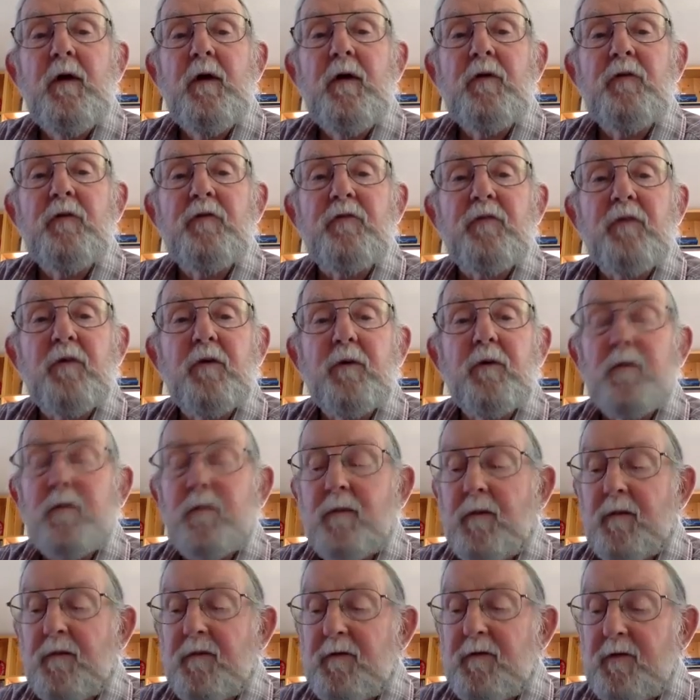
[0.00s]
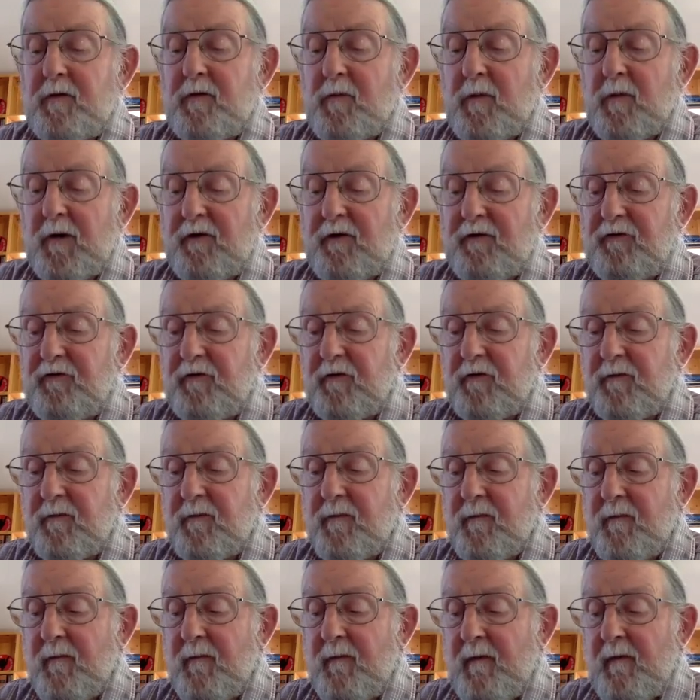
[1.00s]
So the
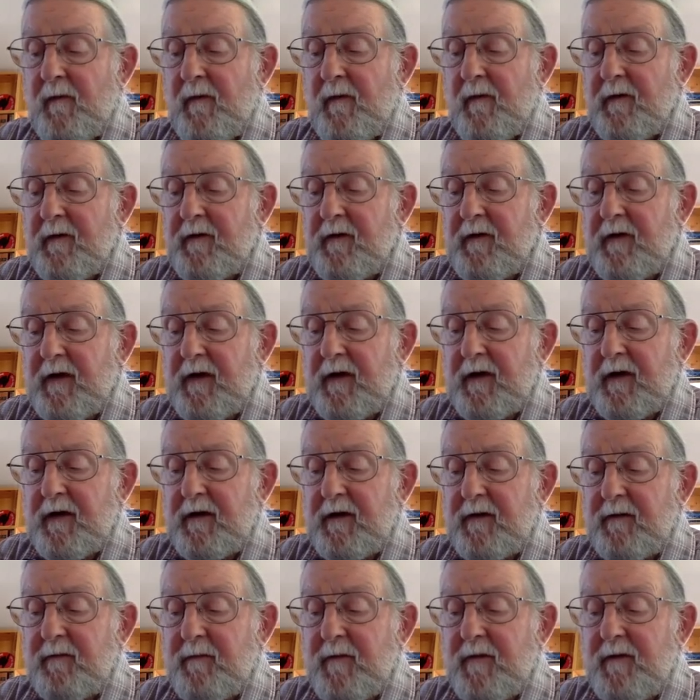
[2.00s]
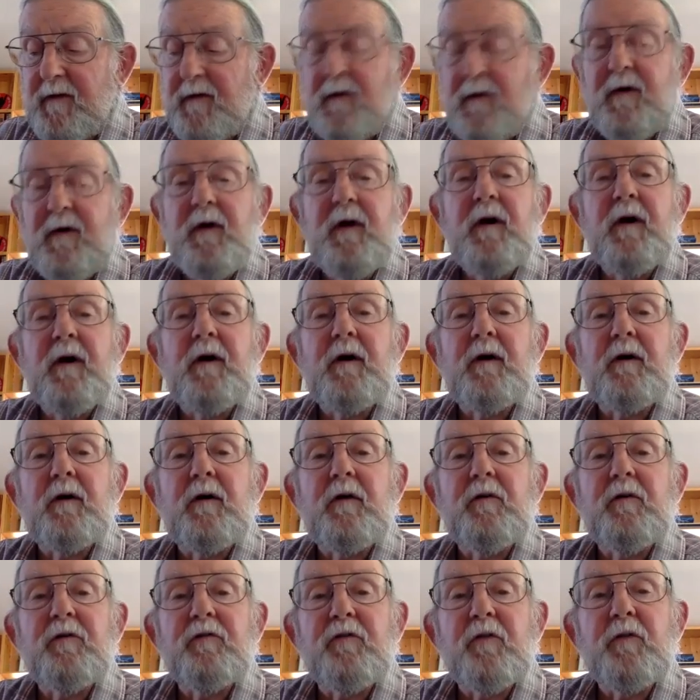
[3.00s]
question came,
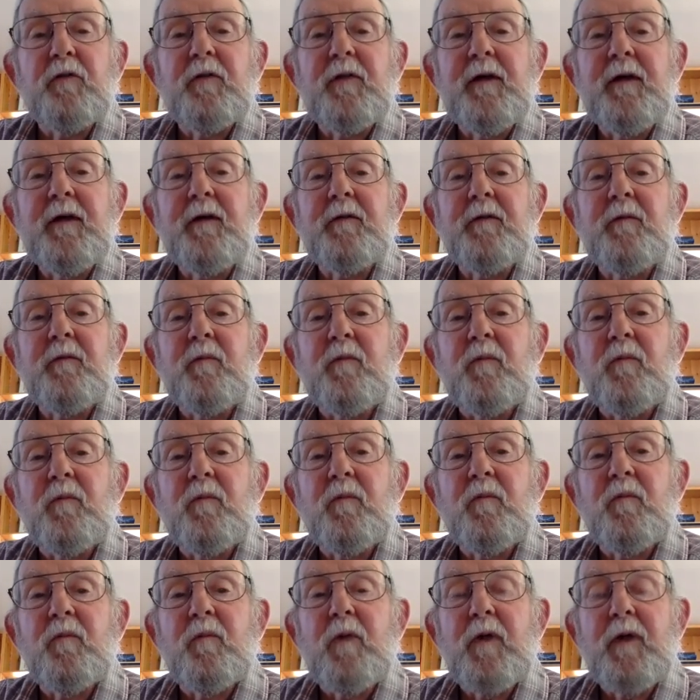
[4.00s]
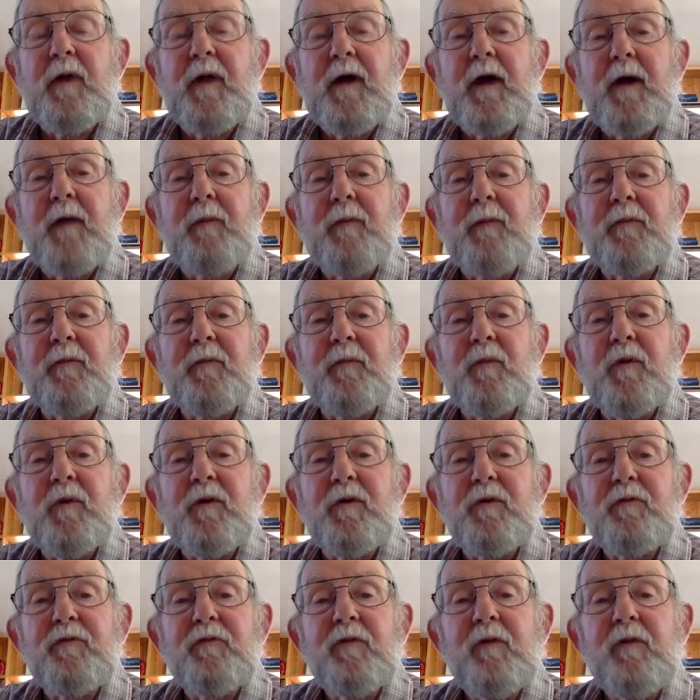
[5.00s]
so then what happened
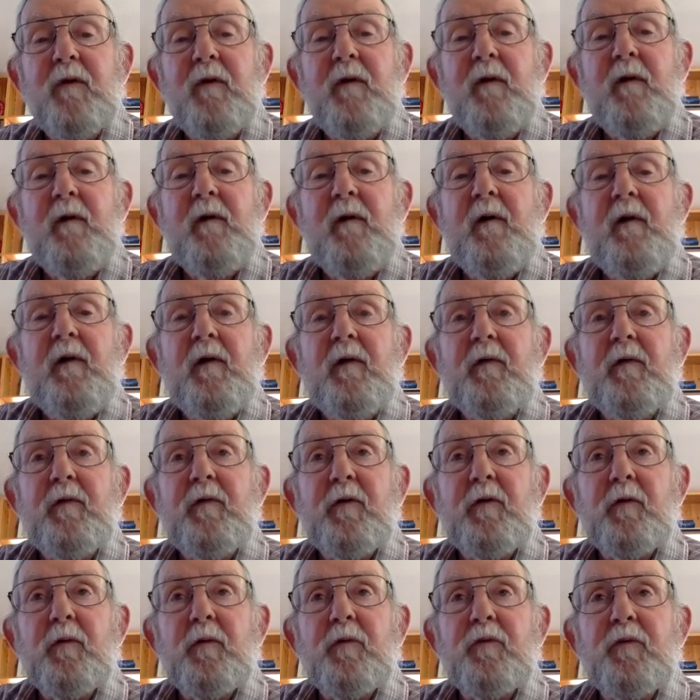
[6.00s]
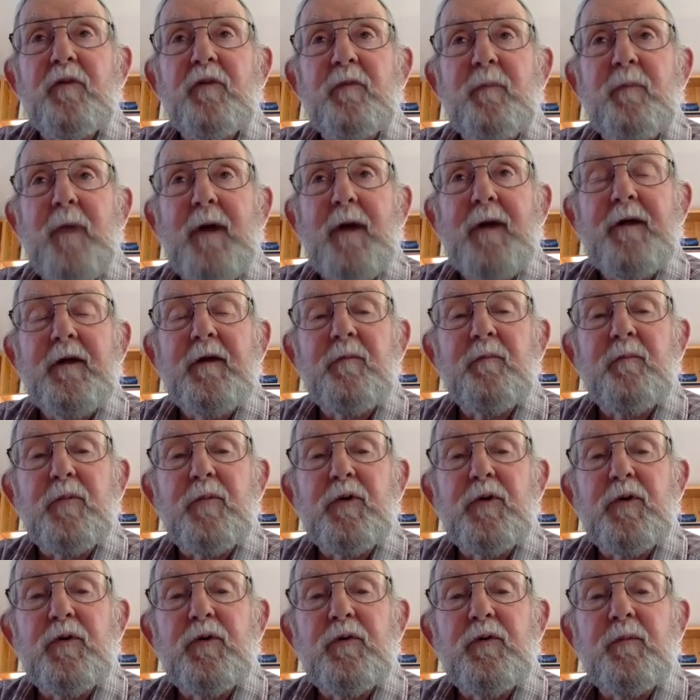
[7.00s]
was there was a mining
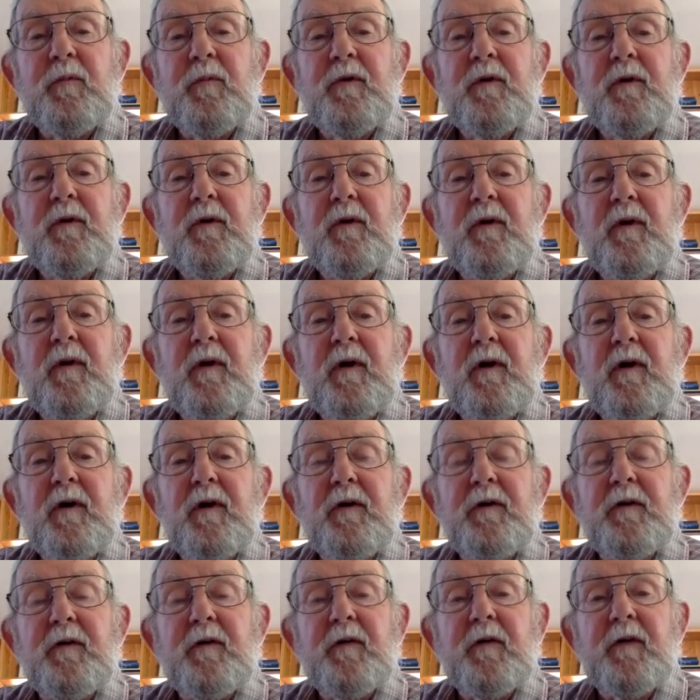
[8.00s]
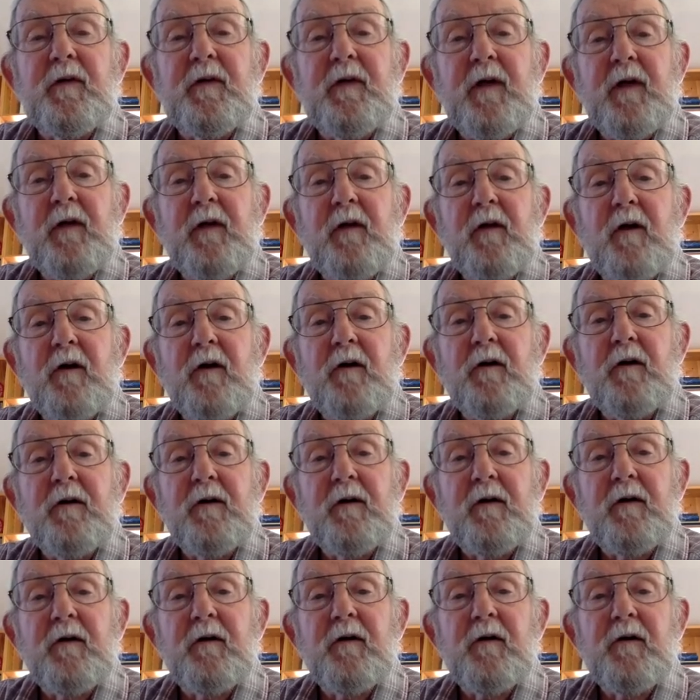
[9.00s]
boom in the Kellogg
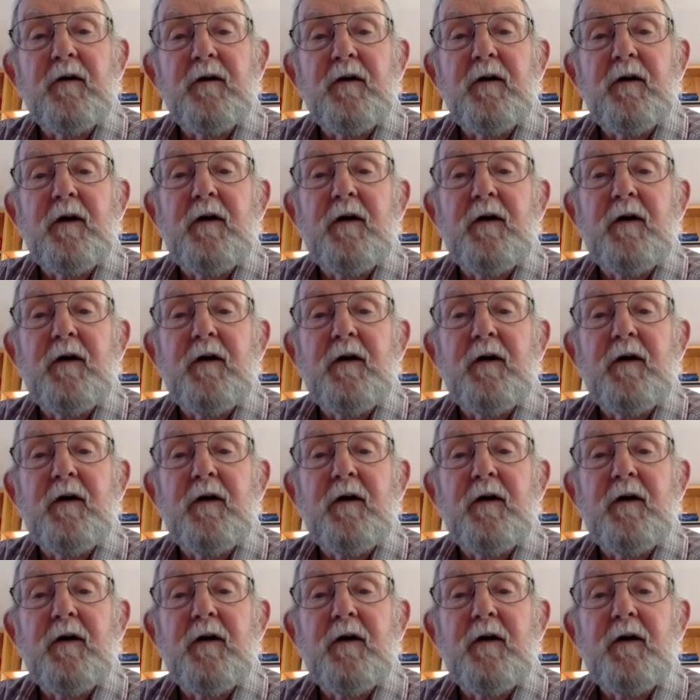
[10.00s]
area.